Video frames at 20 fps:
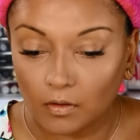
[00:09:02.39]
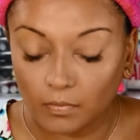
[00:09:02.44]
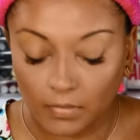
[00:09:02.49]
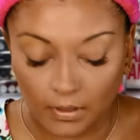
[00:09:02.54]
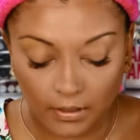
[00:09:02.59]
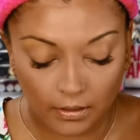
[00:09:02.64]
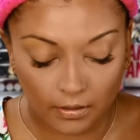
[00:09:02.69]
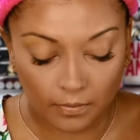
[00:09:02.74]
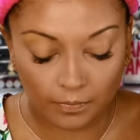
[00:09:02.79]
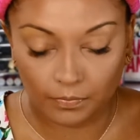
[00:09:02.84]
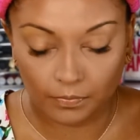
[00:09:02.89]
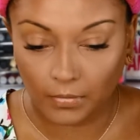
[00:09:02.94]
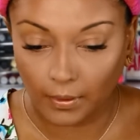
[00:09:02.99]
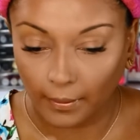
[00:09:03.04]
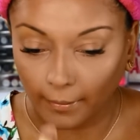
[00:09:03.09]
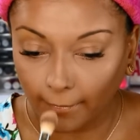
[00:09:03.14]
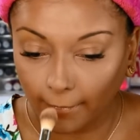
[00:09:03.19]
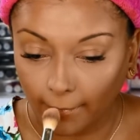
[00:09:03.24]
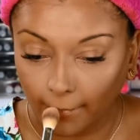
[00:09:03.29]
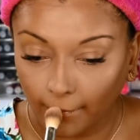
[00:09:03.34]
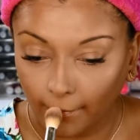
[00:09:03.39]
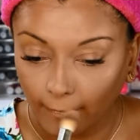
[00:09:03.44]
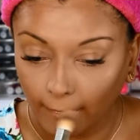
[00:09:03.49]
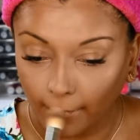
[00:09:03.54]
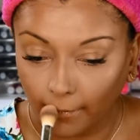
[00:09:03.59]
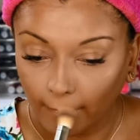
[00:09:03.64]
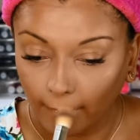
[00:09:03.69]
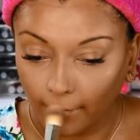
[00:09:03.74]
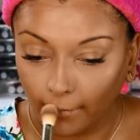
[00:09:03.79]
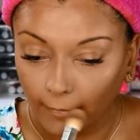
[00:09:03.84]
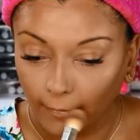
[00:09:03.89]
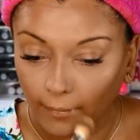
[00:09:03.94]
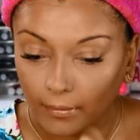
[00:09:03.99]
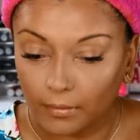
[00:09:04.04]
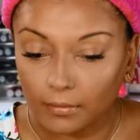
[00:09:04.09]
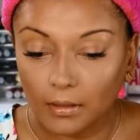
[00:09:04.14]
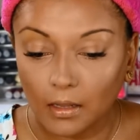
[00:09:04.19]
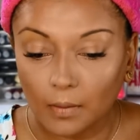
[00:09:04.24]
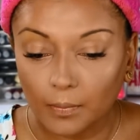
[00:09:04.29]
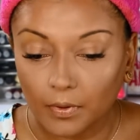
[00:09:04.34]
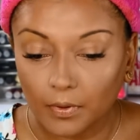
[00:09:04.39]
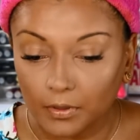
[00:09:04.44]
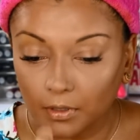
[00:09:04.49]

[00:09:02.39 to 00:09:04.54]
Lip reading: my lip on